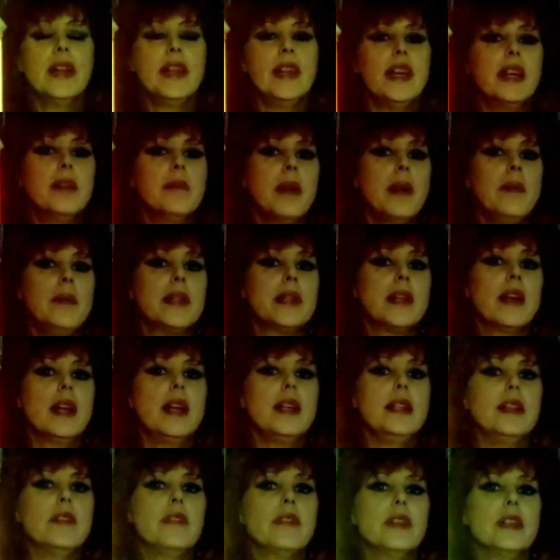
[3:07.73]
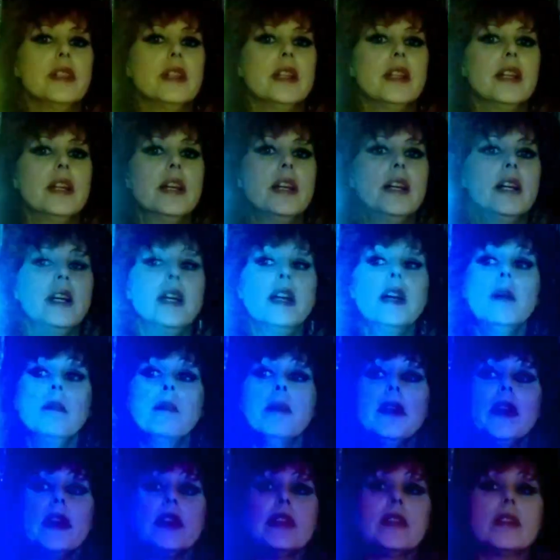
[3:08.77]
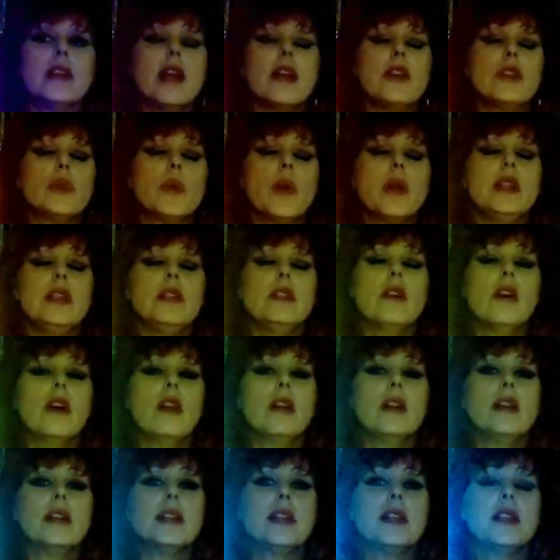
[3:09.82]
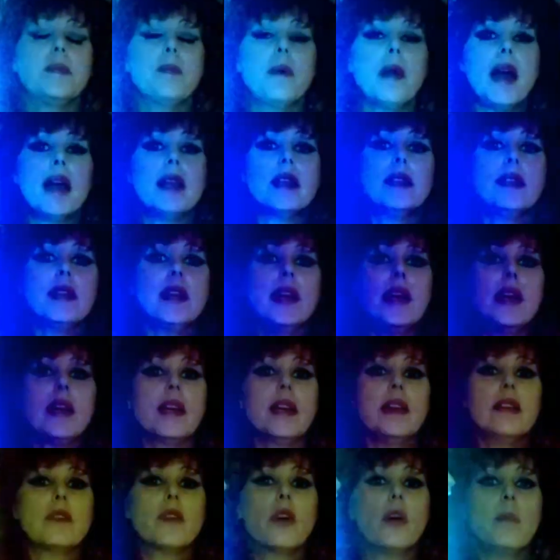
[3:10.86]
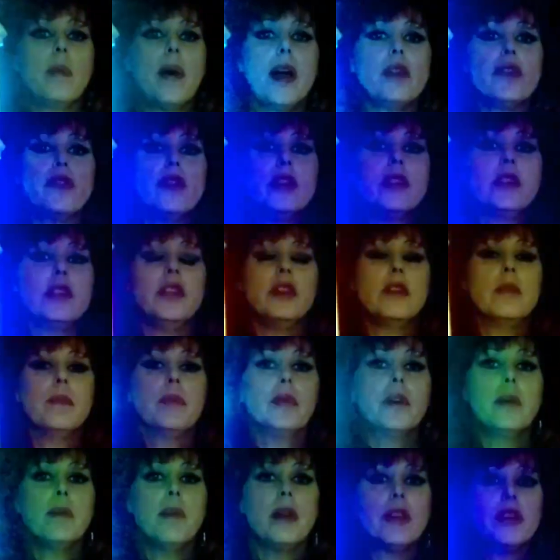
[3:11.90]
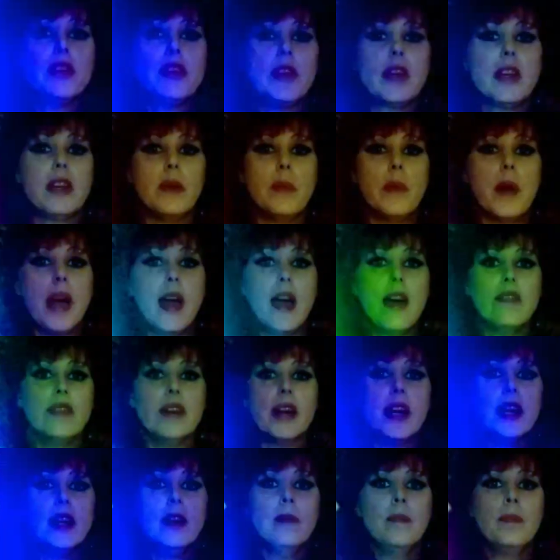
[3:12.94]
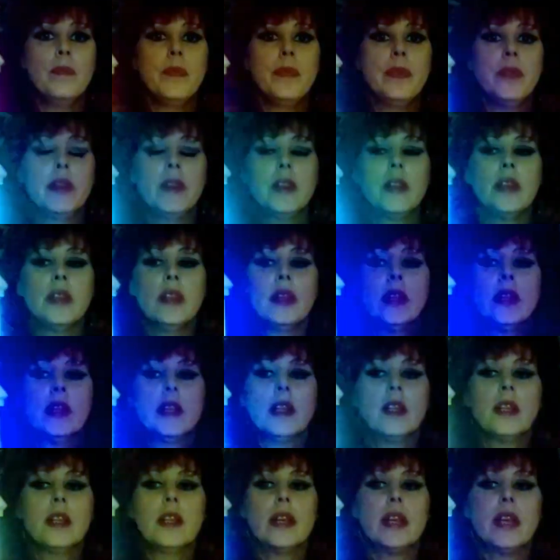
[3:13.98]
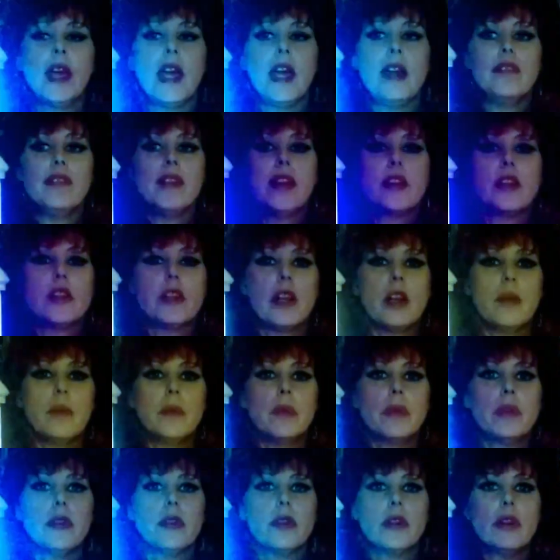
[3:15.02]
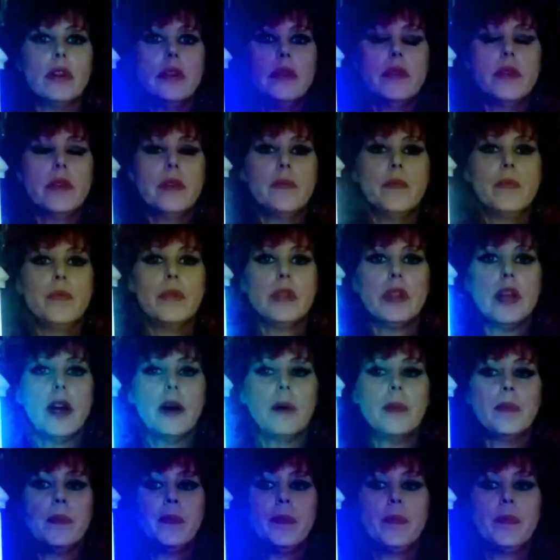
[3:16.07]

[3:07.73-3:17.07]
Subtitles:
I think maybe slightly different. But this is like $20. It's plastic. It's got batteries, so you can pretty much stick it wherever. Okay, flashing light warnings off. So.